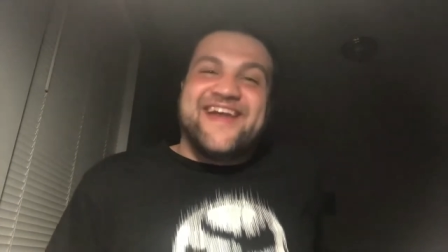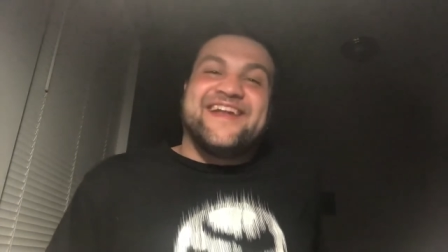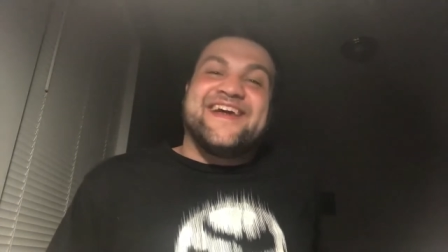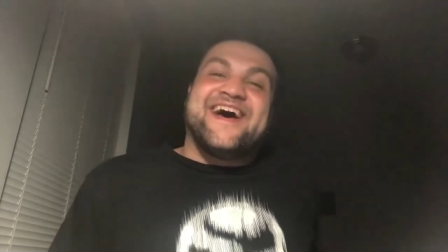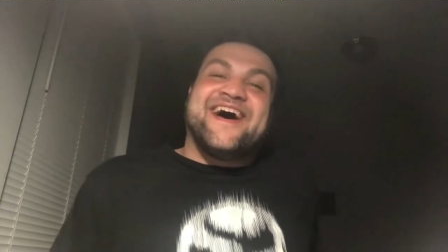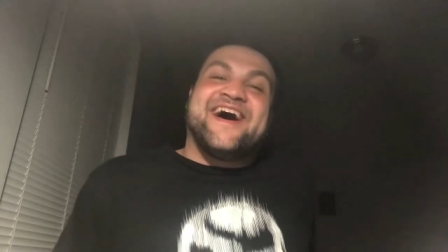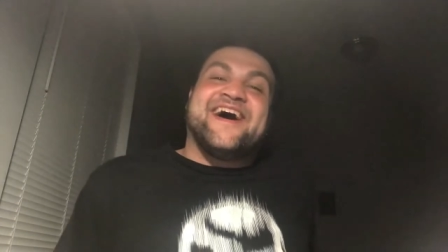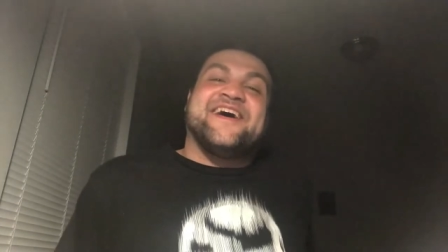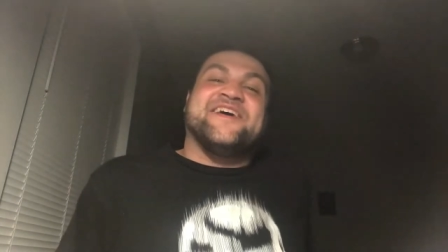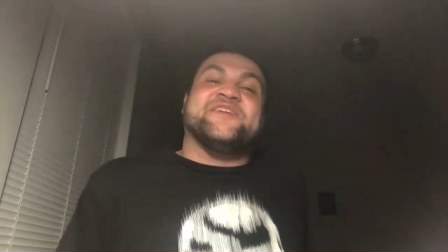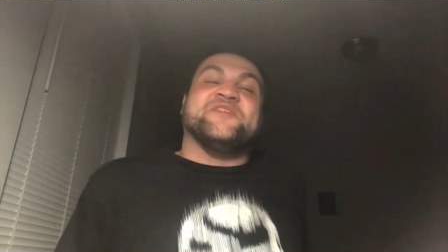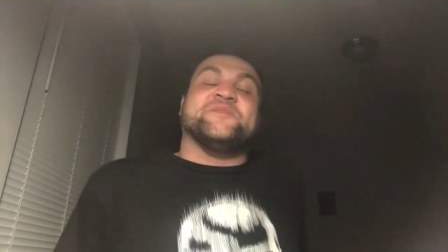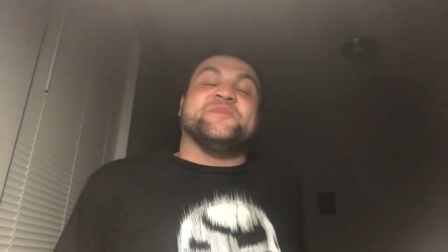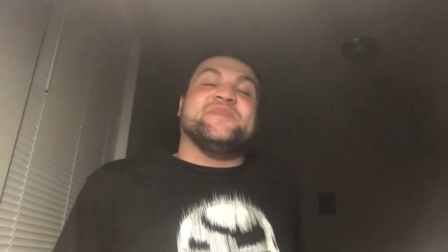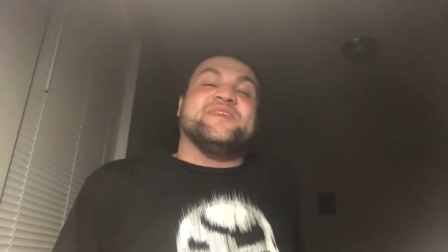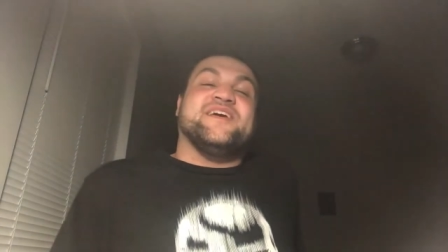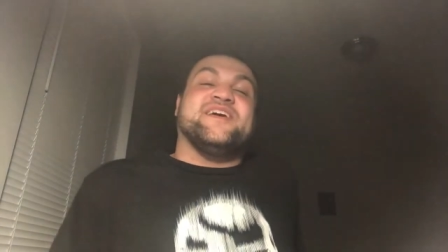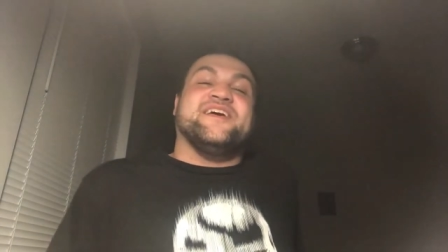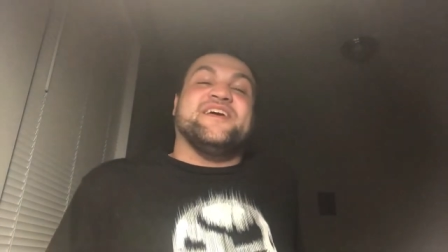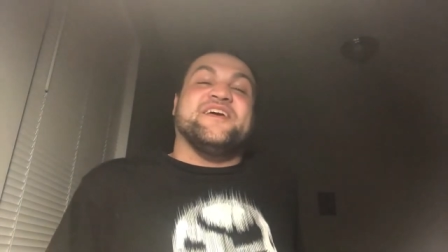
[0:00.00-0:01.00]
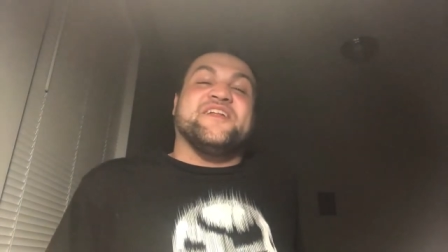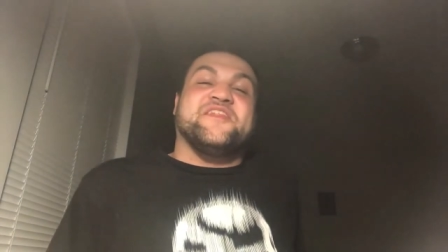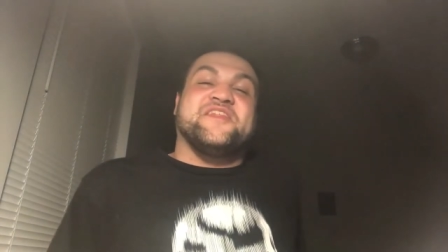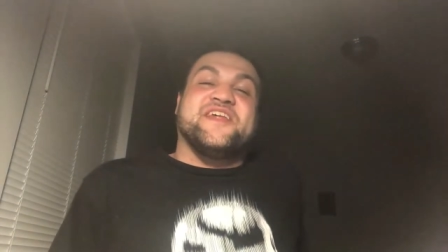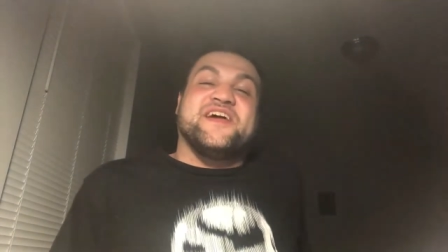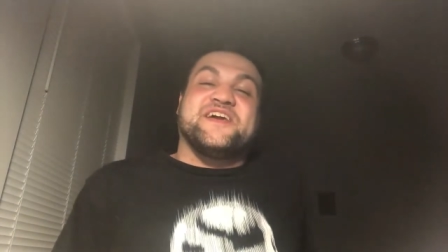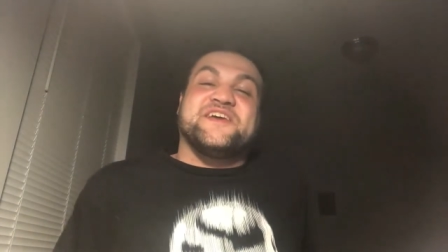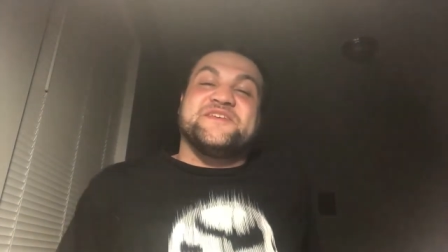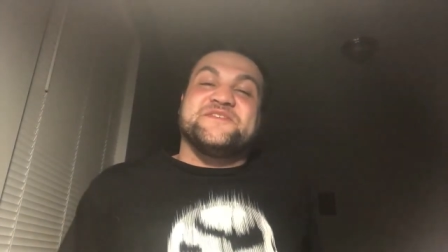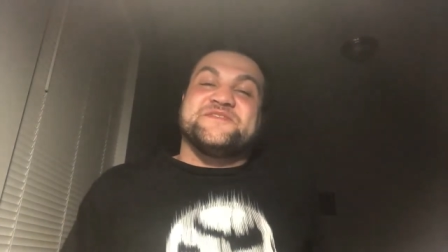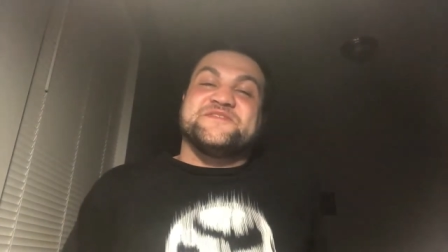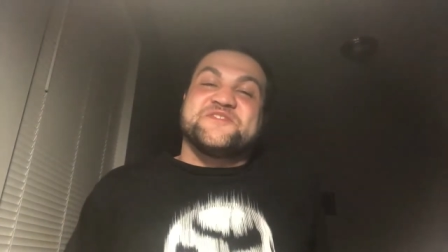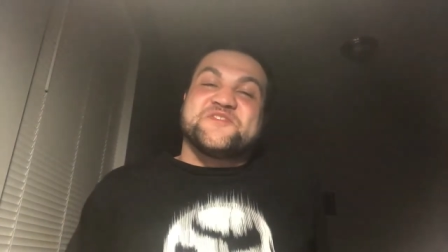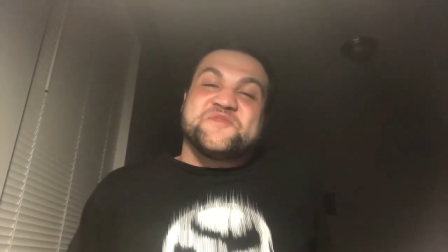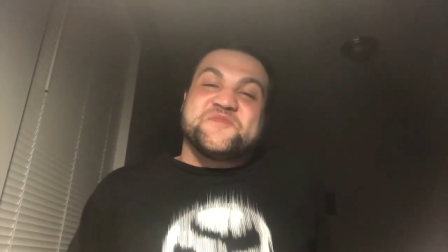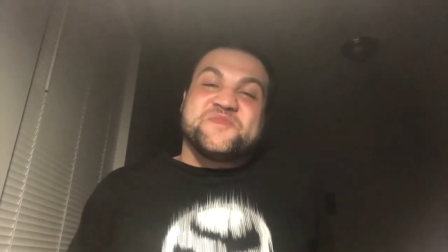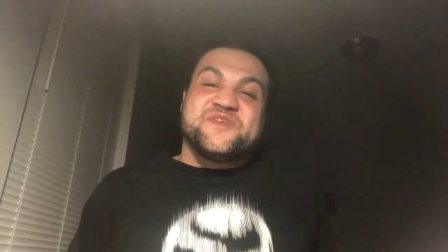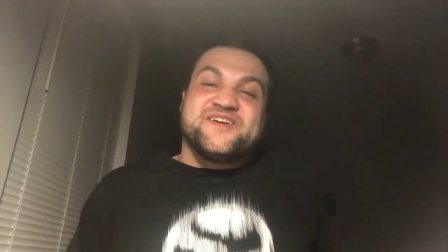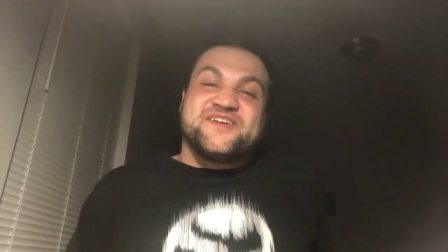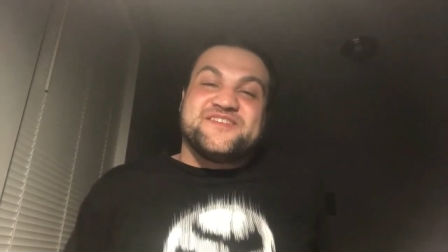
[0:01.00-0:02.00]
and Adam, thank you
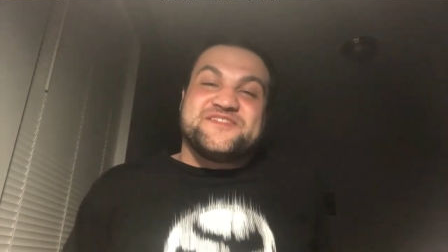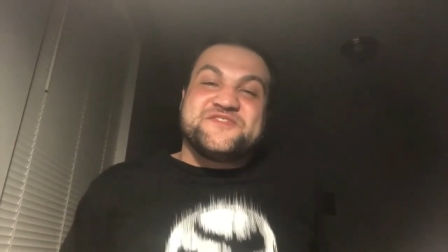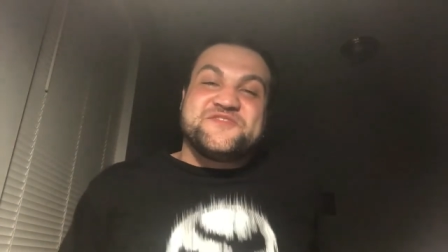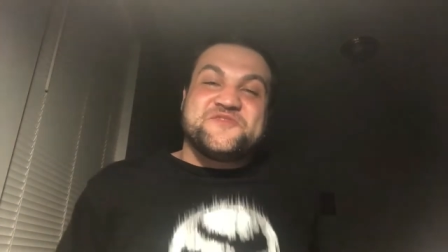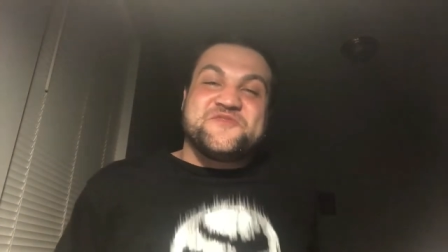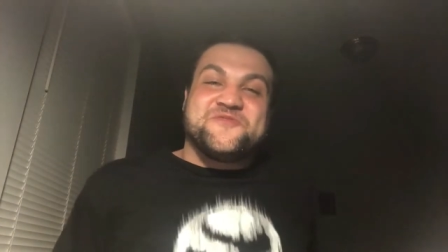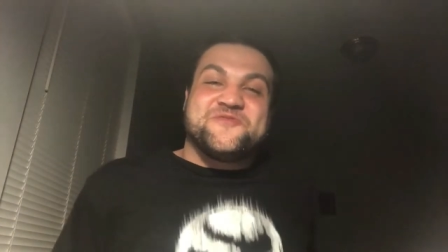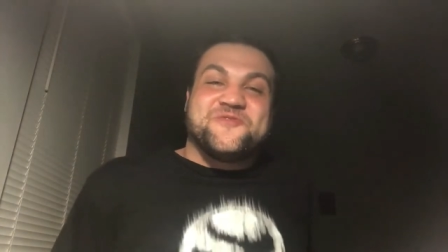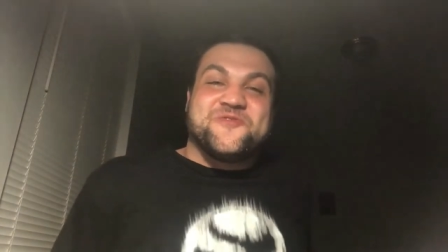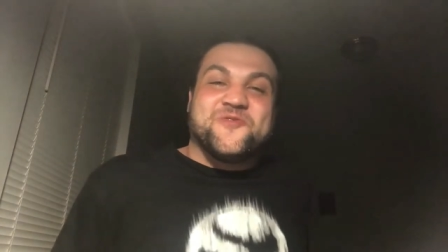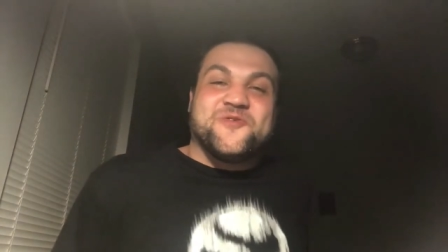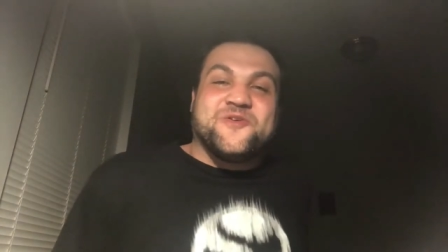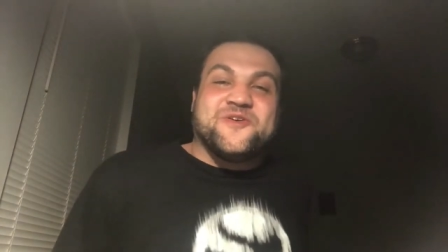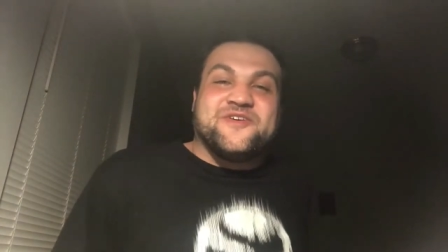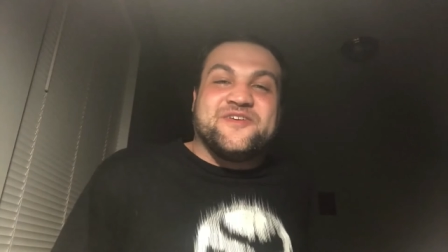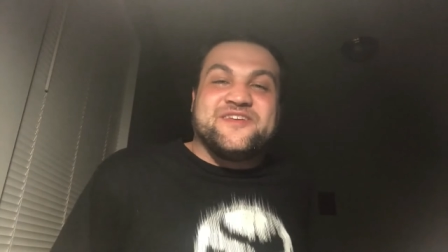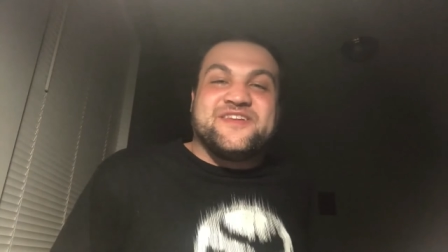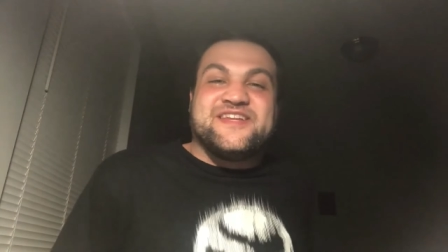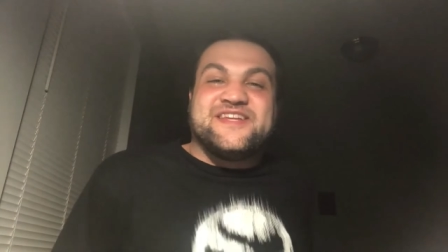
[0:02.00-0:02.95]
so much for